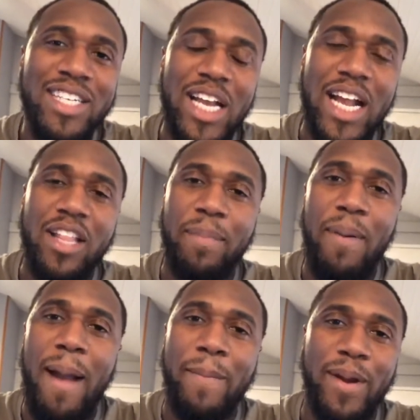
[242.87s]
check out the
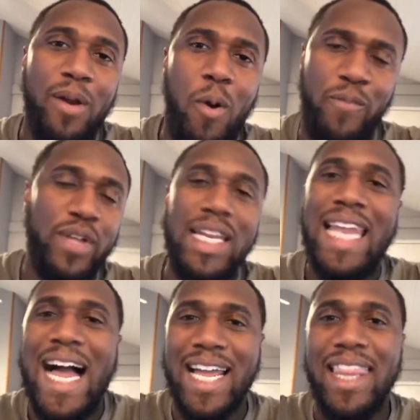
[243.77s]
property, and hopefully
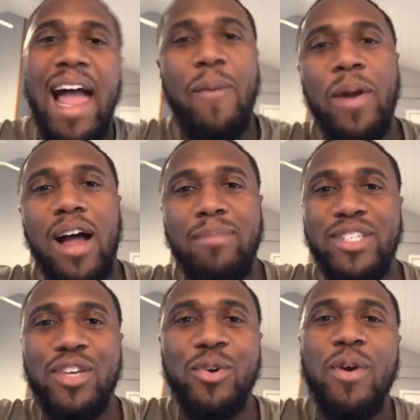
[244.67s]
lock that one
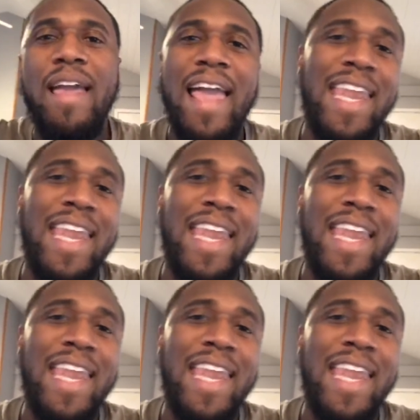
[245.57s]
up too